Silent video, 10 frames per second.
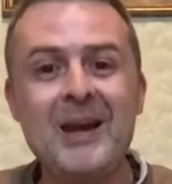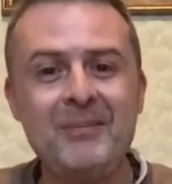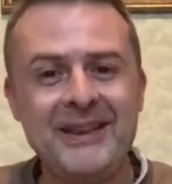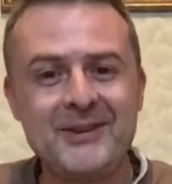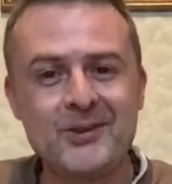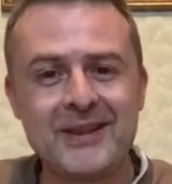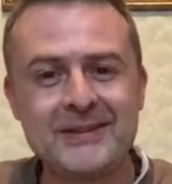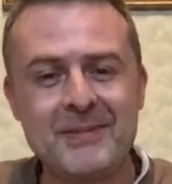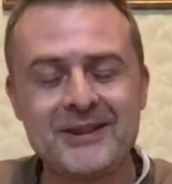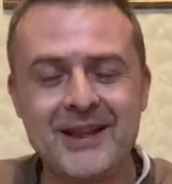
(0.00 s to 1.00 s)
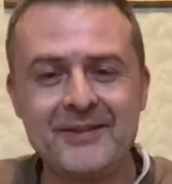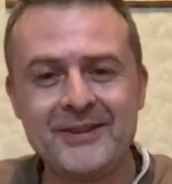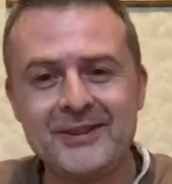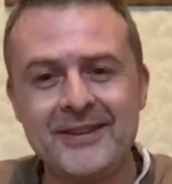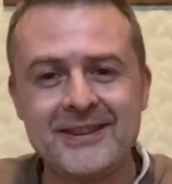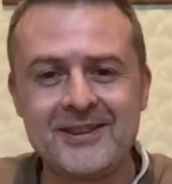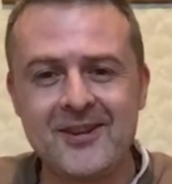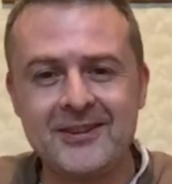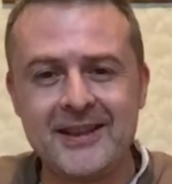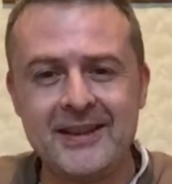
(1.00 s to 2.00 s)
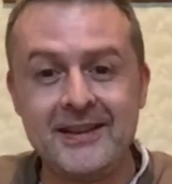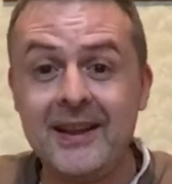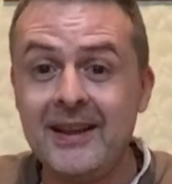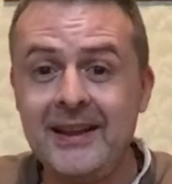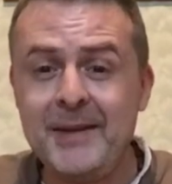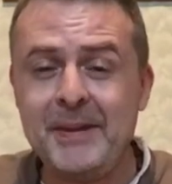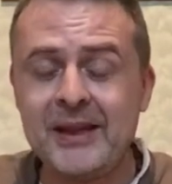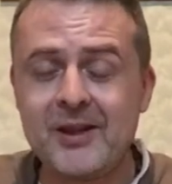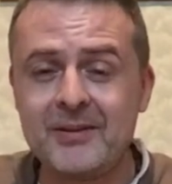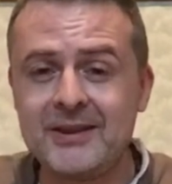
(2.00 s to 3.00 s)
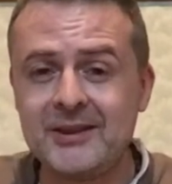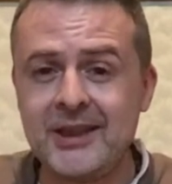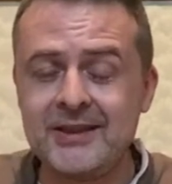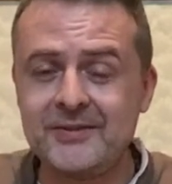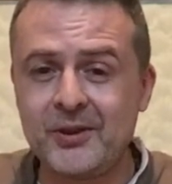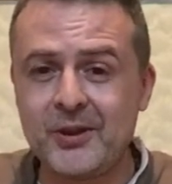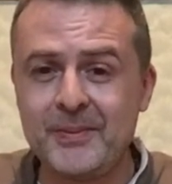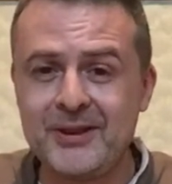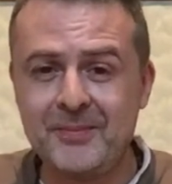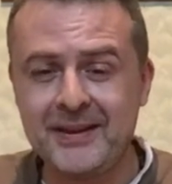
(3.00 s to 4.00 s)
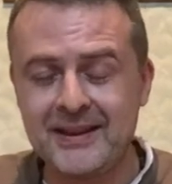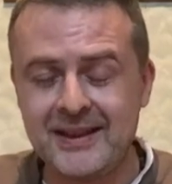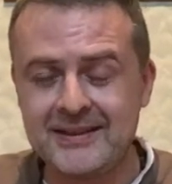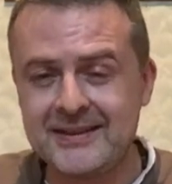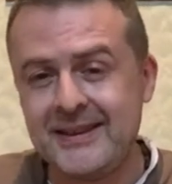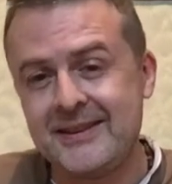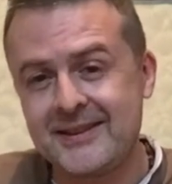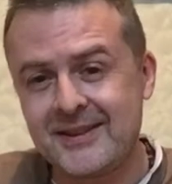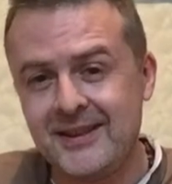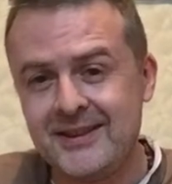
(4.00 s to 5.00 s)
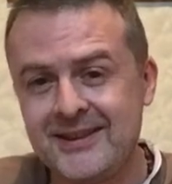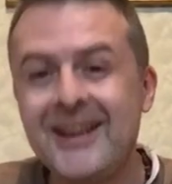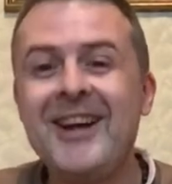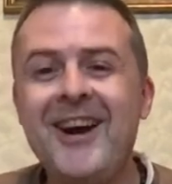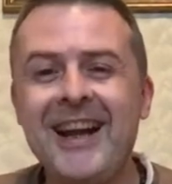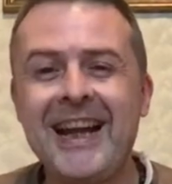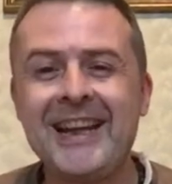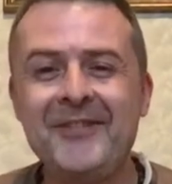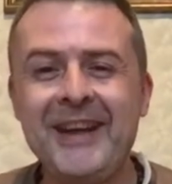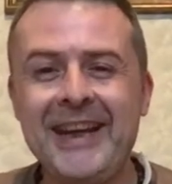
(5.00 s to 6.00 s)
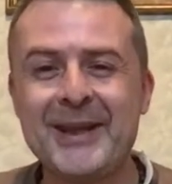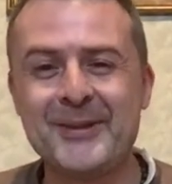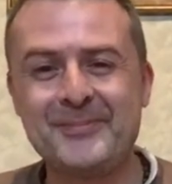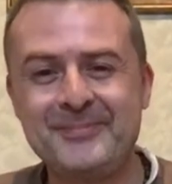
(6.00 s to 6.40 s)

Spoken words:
Please subscribe to my channel if you enjoyed this content. Leave me a comment suggestion for upcoming topic you'd like to see discussed. I like the video.